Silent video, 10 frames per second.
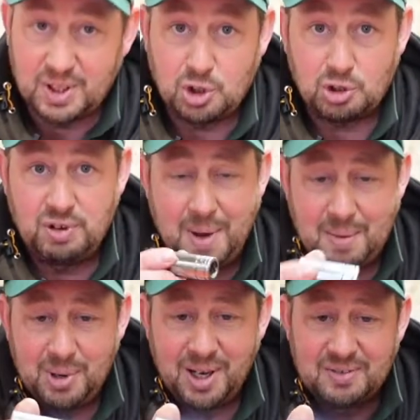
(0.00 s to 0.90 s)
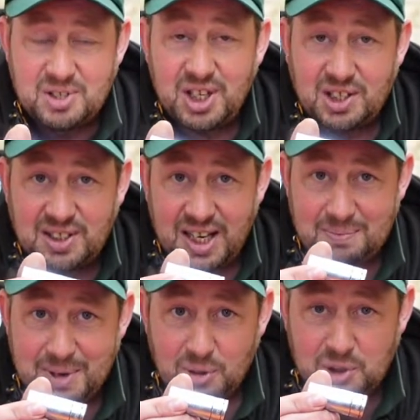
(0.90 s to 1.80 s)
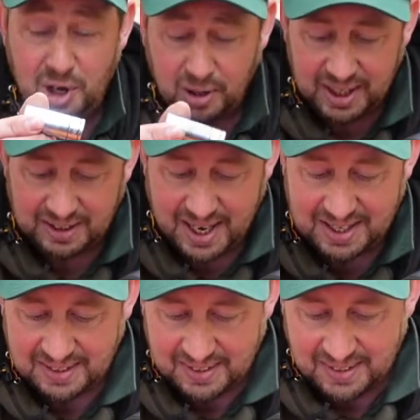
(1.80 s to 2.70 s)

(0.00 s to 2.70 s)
Just remember, 16mm socket then